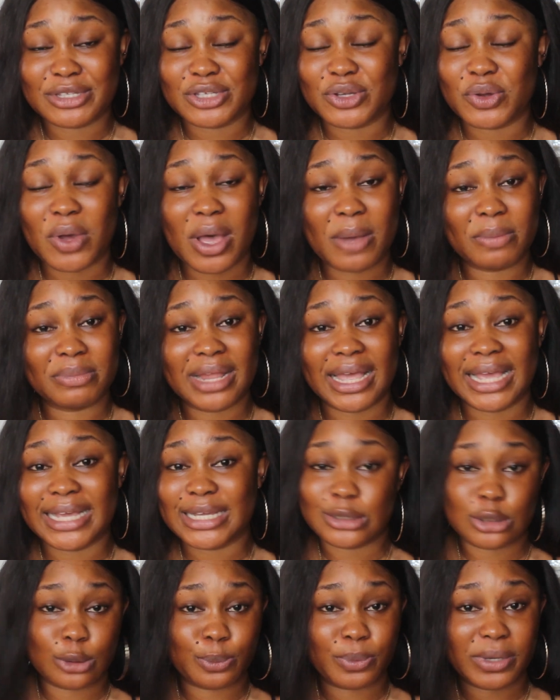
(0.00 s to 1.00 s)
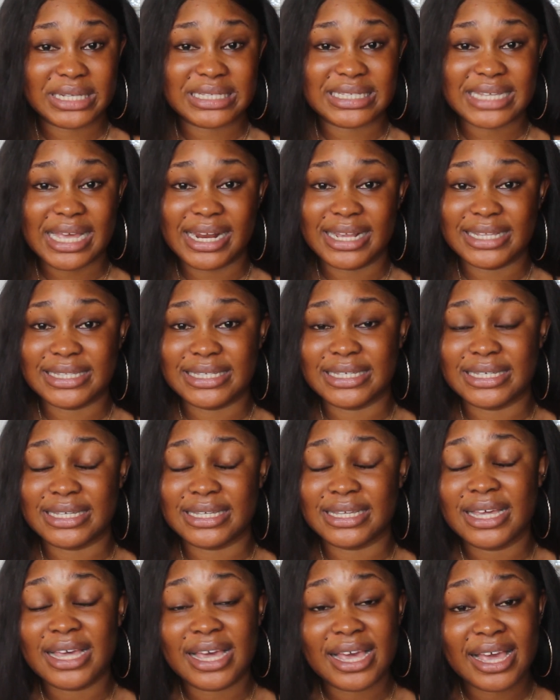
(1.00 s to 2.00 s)
So I'm like super excited
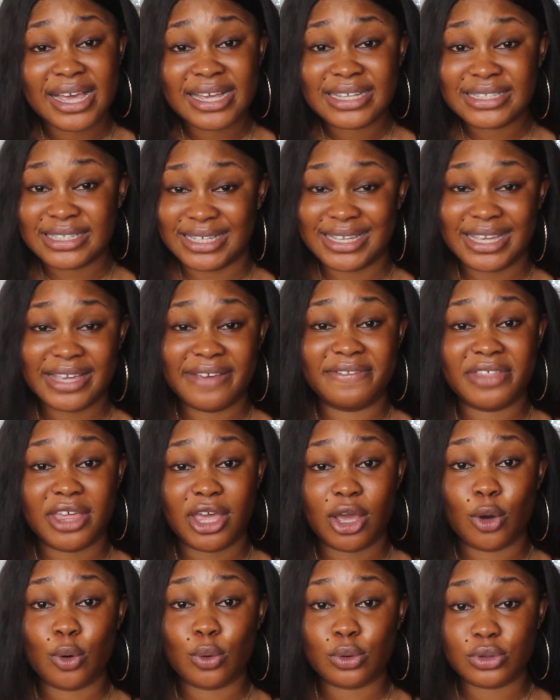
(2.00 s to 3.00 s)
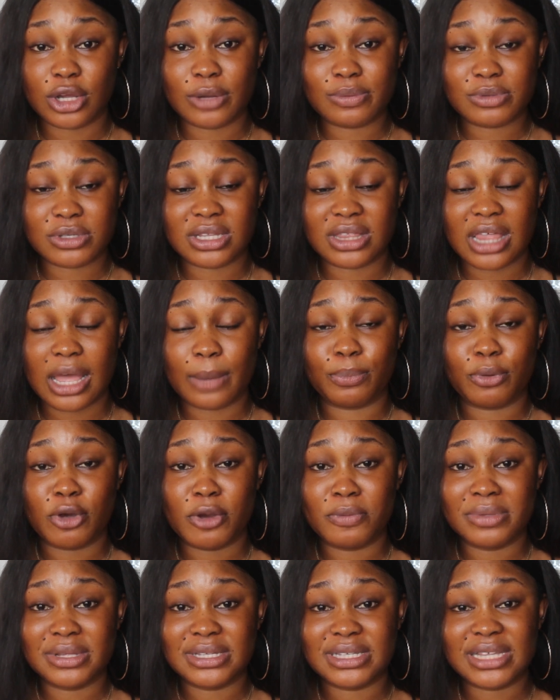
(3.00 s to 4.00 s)
to see if they hold up to that
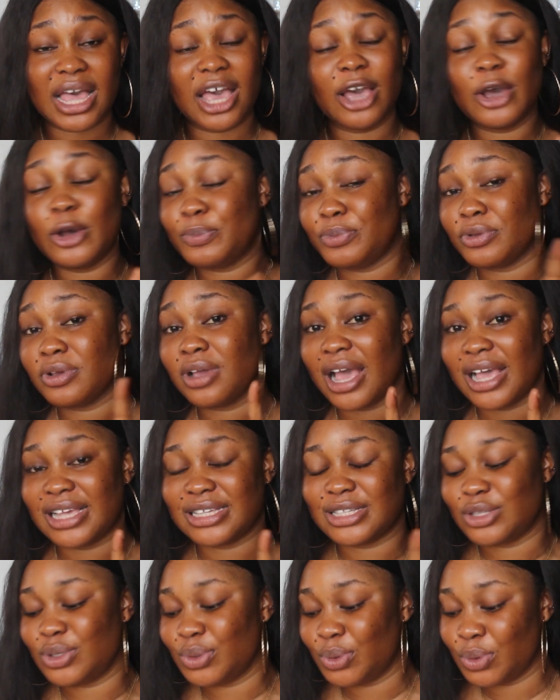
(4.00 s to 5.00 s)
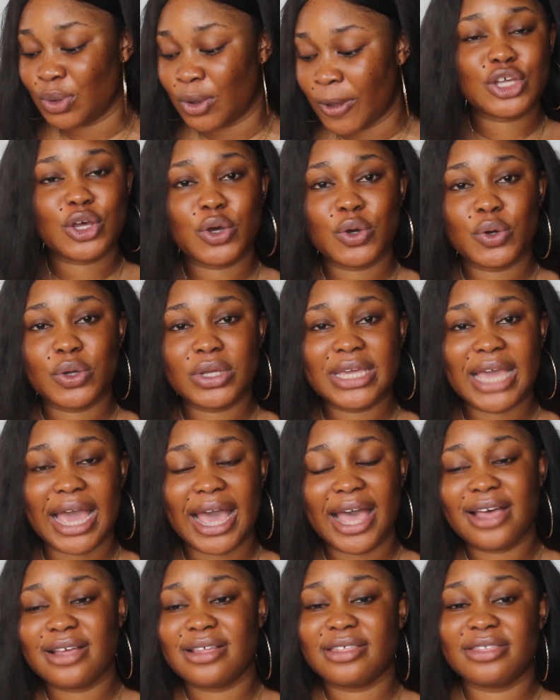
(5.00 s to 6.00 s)
promise. I hope you guys do. So
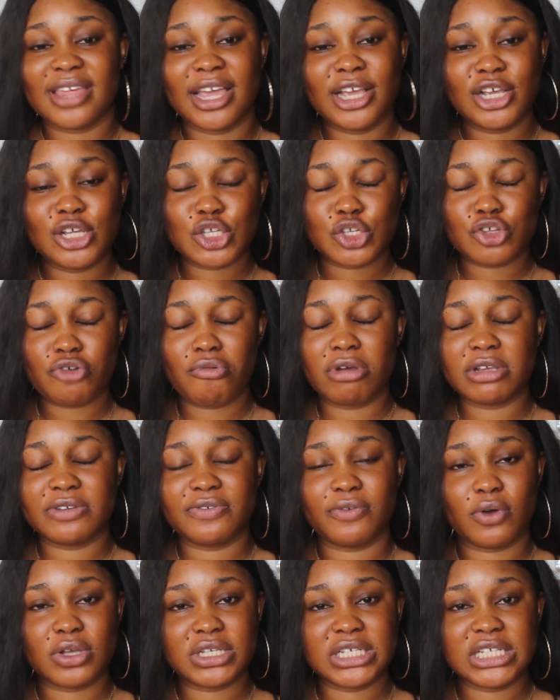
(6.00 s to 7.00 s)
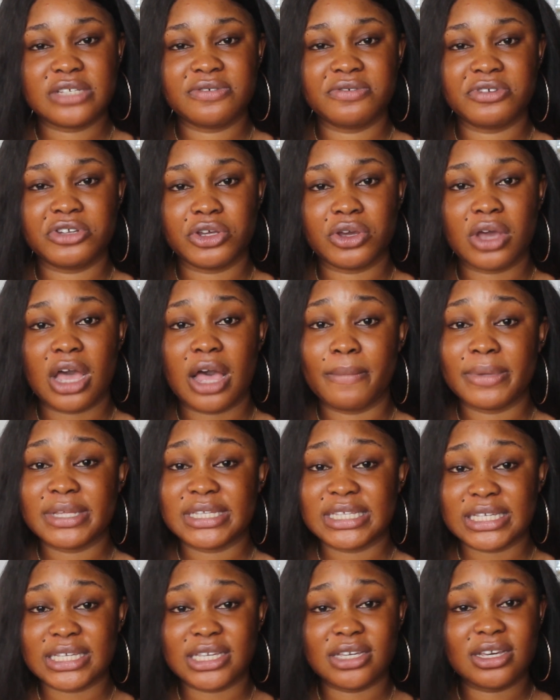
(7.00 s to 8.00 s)
yeah, thank you so much for watching this video. I'm
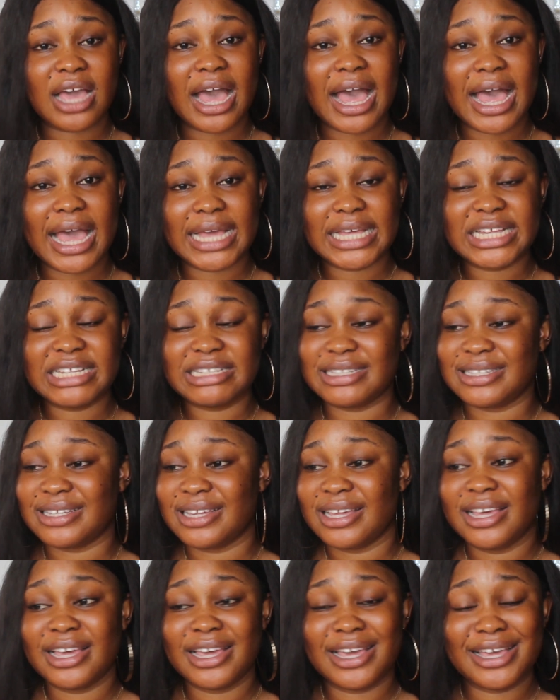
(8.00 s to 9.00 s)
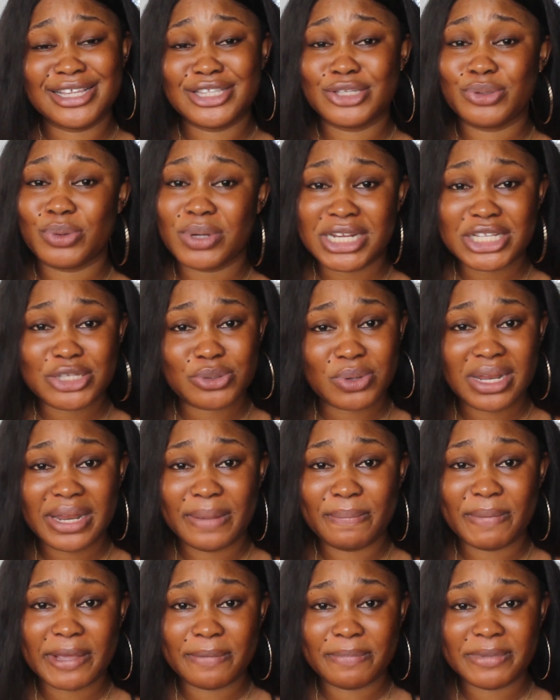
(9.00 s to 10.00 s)
gonna see you guys in
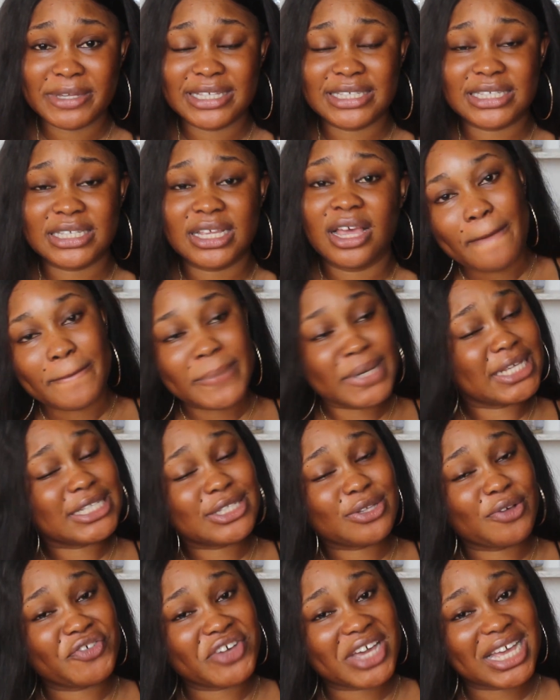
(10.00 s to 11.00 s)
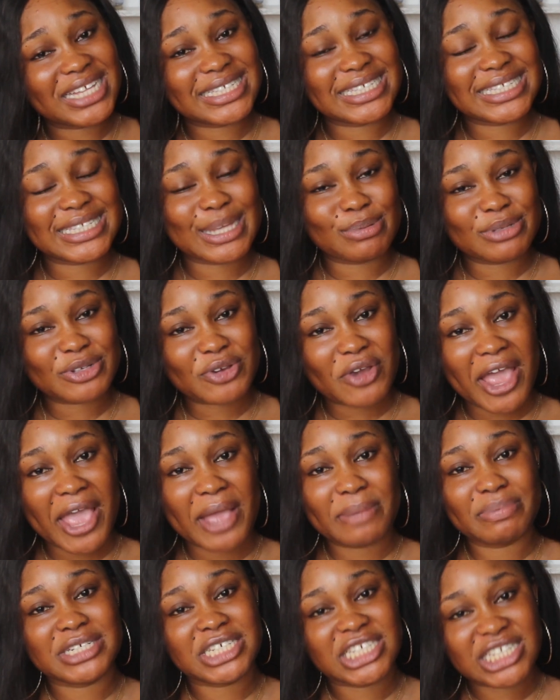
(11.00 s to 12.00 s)
2020, babies. Please don't forget to
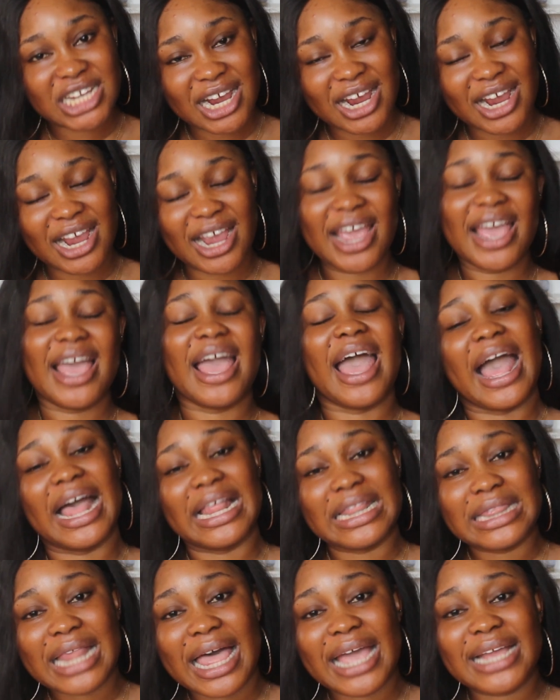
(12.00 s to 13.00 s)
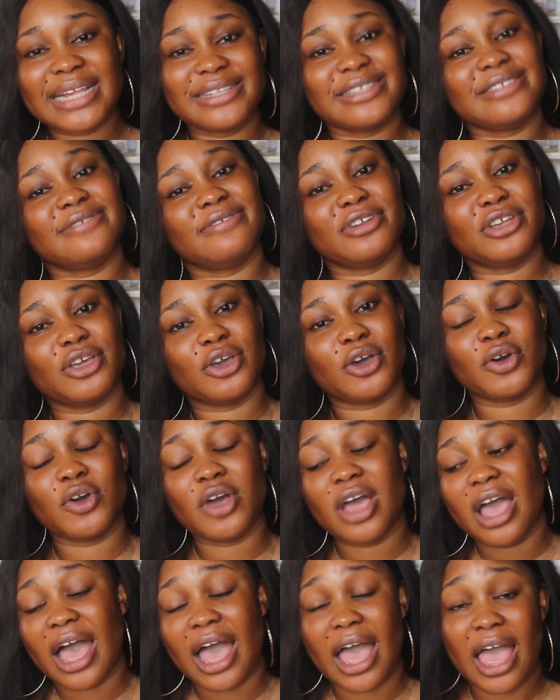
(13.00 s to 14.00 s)
subscribe, share and like this
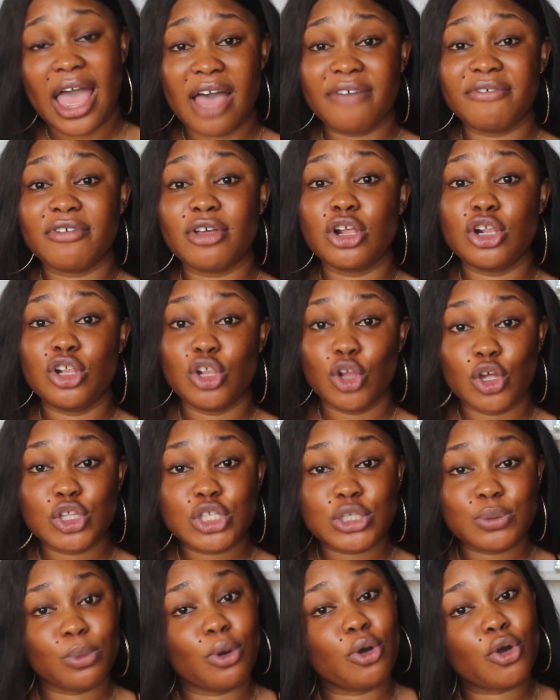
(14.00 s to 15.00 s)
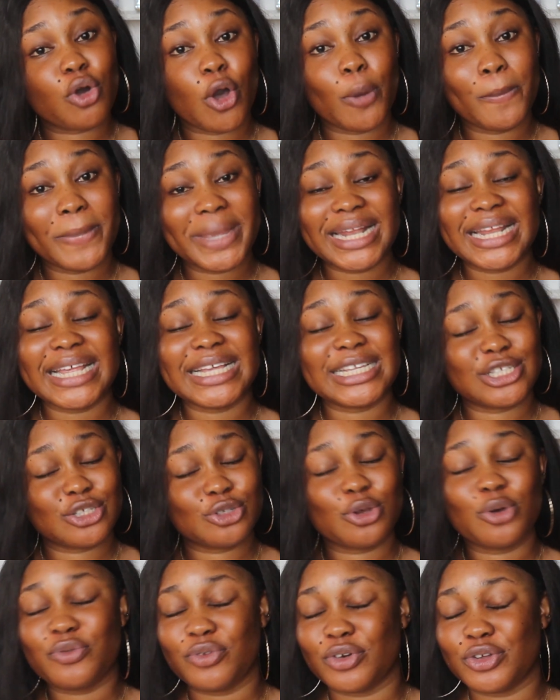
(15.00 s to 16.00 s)
video. I have a lot more coming in
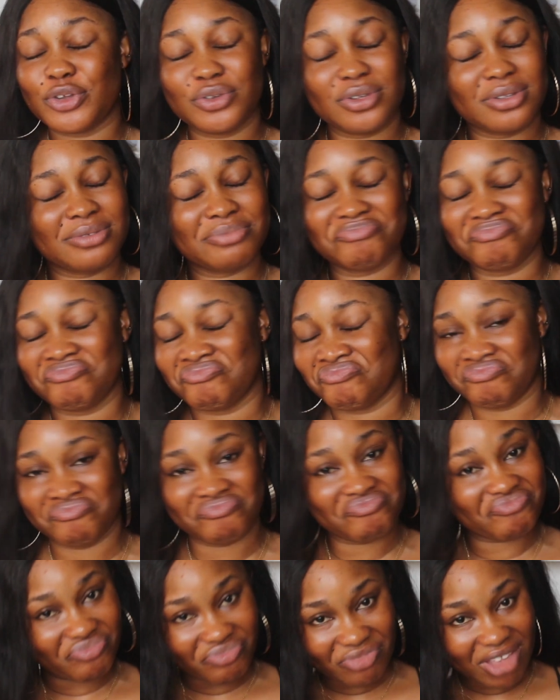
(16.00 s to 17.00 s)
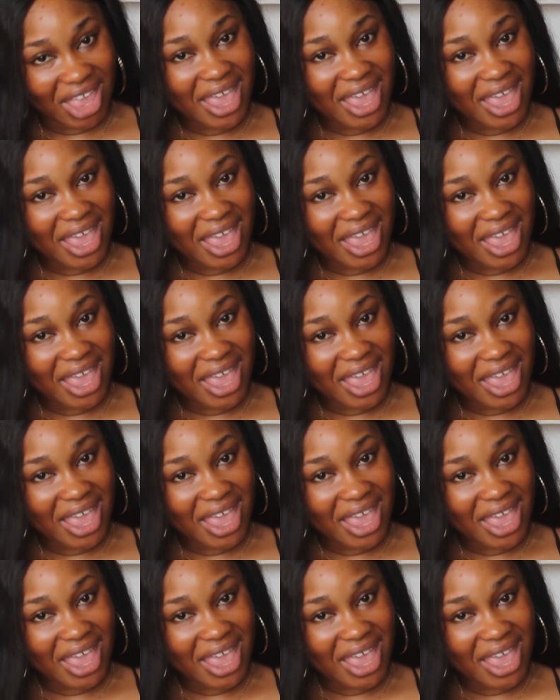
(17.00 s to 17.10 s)
store for you.